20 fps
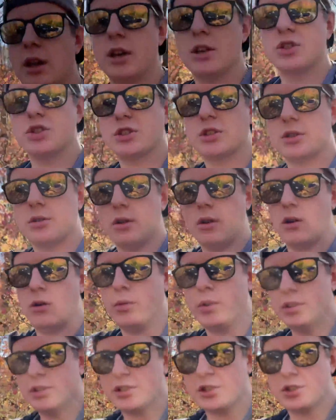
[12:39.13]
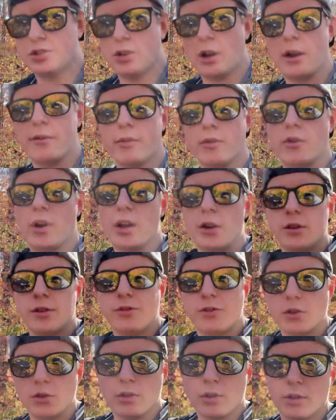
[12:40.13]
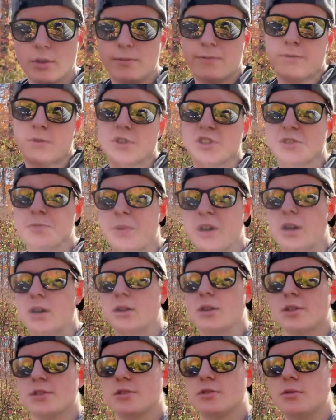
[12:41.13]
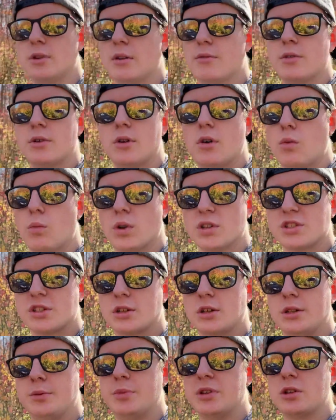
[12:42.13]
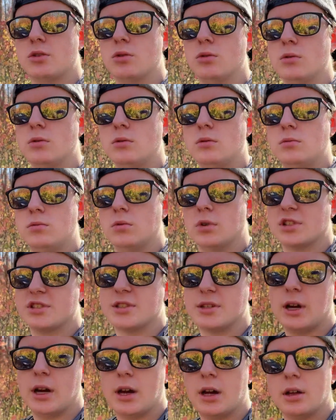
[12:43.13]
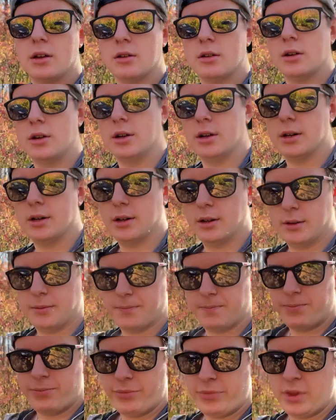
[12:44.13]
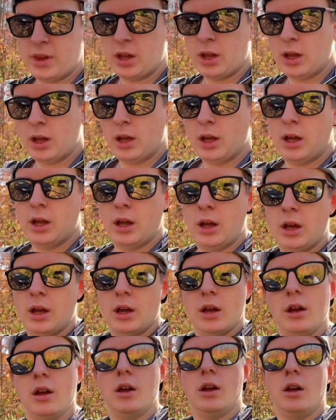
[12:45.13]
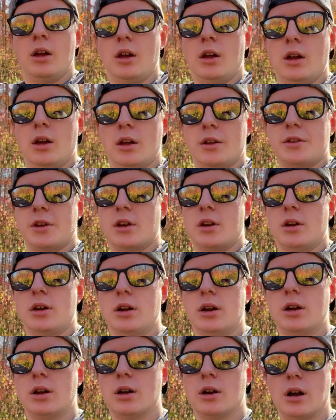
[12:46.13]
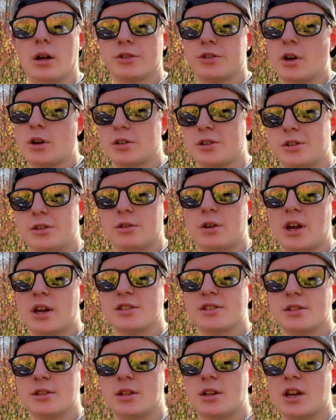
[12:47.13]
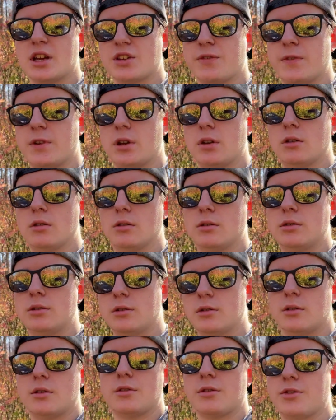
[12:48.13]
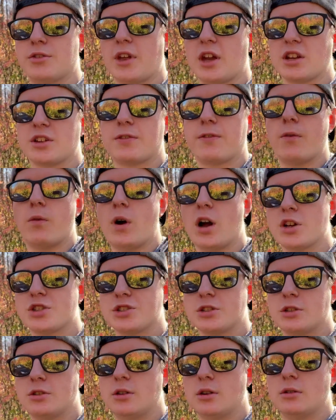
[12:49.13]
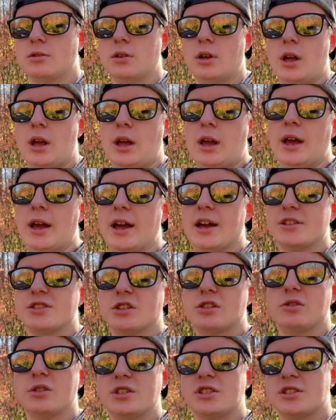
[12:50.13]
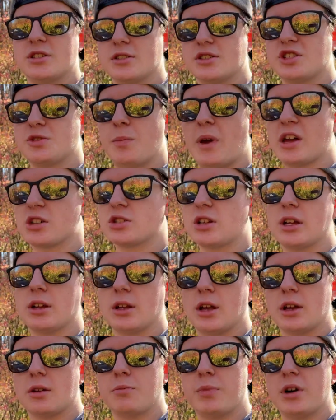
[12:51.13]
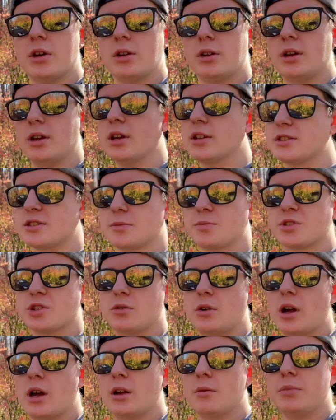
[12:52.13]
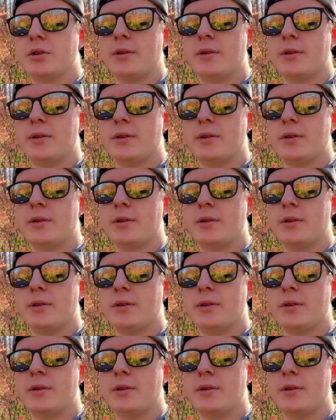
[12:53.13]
just always drive around if you're looking for a spot, because you never know what's going to be cool, what's not. And yeah, I'll talk to you guys in the next video. Thanks for watching. You know, as always, smash that like button, hit subscribe,